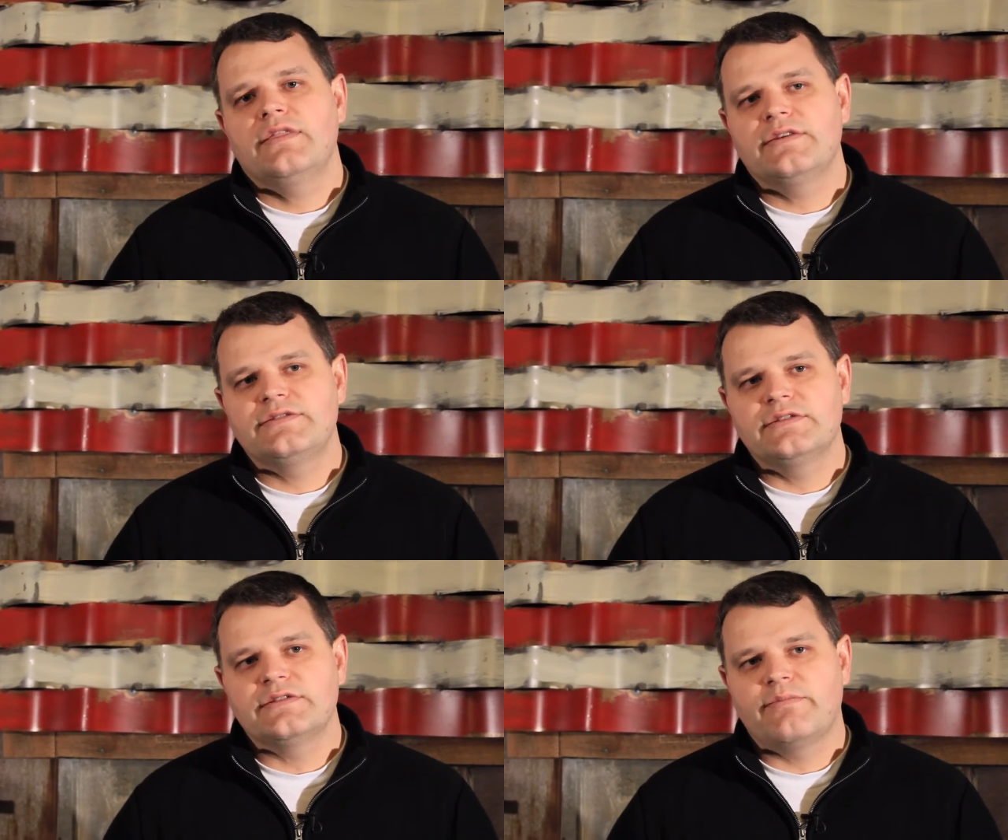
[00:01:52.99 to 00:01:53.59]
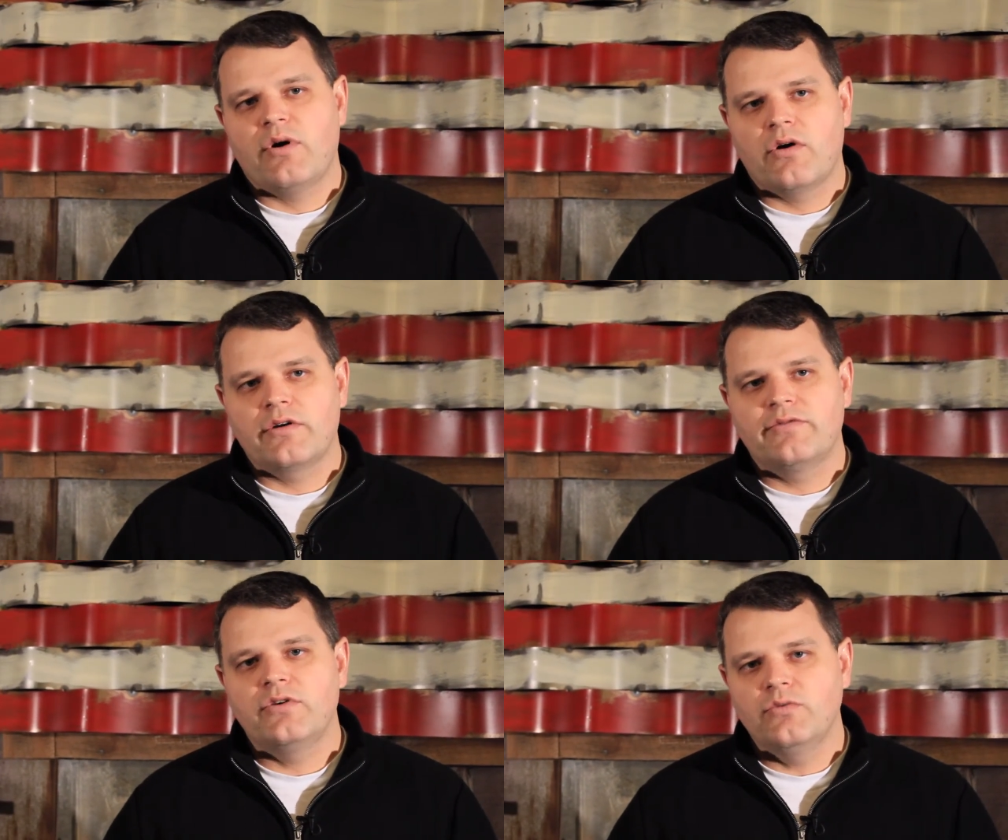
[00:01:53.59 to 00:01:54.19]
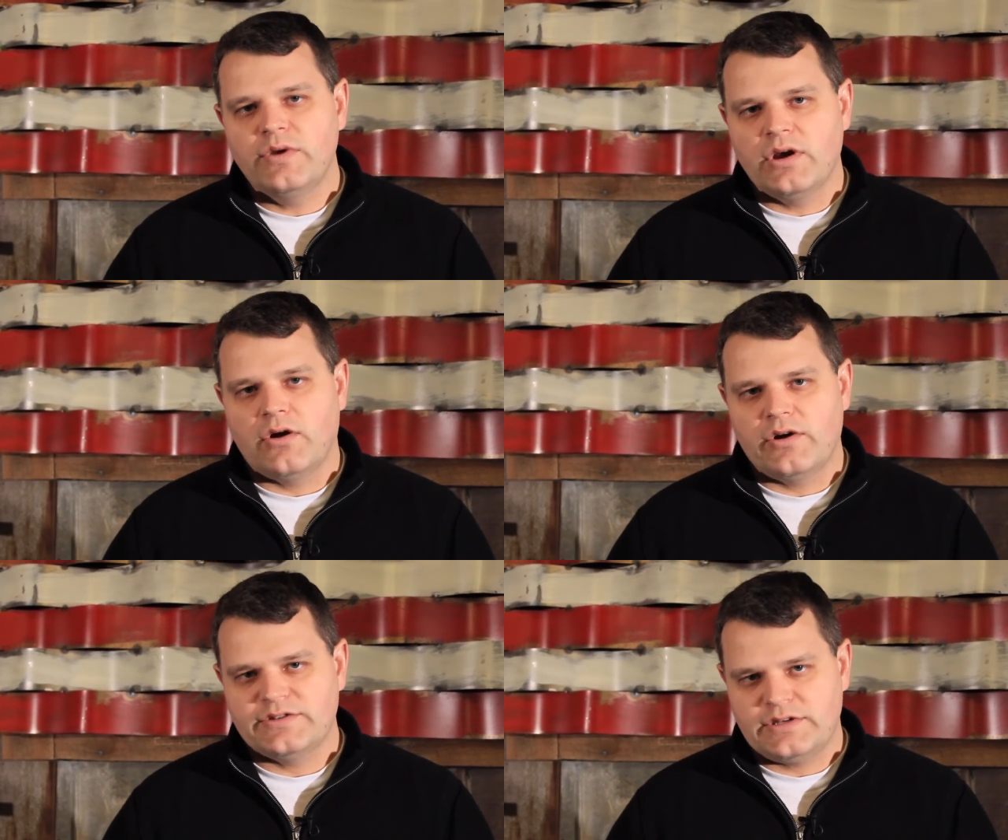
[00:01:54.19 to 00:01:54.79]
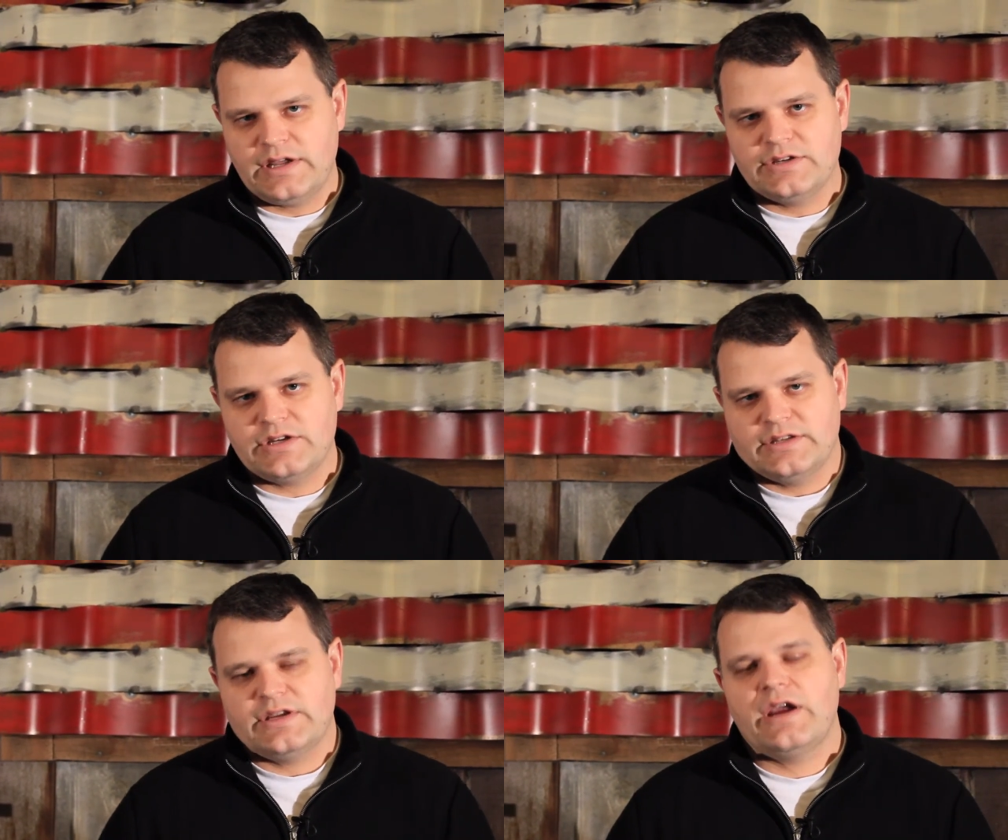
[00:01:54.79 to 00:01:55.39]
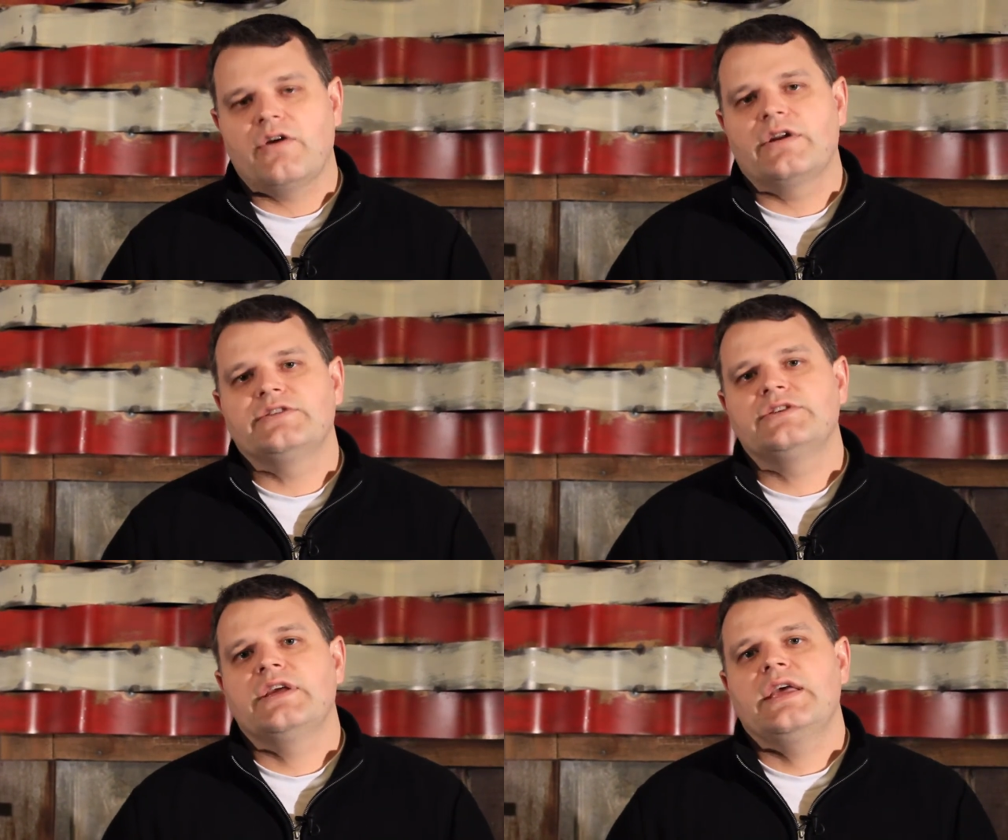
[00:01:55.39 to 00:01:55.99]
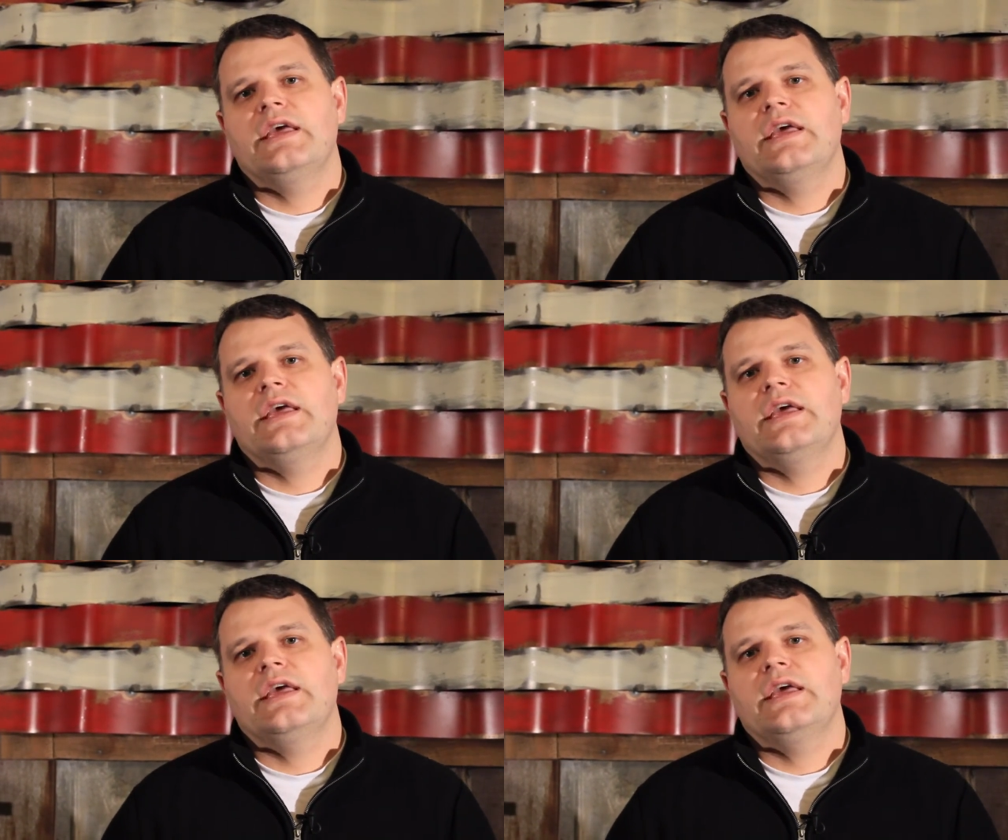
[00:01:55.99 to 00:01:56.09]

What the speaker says: This is a part of who we are as a nation, as a heritage.